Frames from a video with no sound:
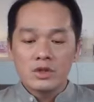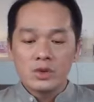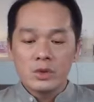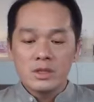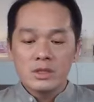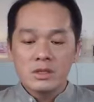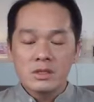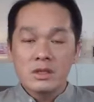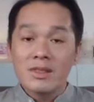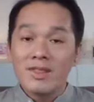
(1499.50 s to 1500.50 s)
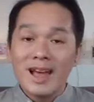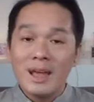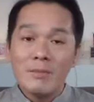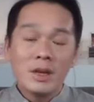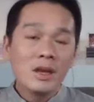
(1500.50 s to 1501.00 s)
choices
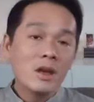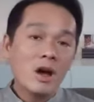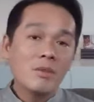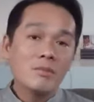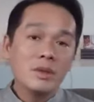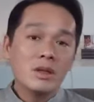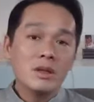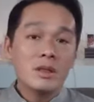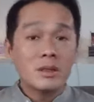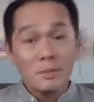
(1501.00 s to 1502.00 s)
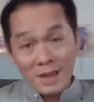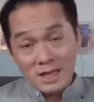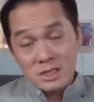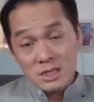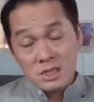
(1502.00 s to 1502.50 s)
that may not be the
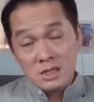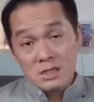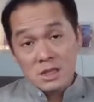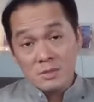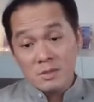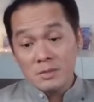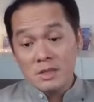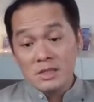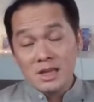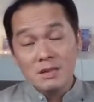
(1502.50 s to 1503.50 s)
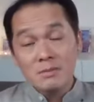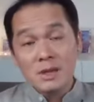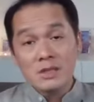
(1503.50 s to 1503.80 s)
best. It may be the second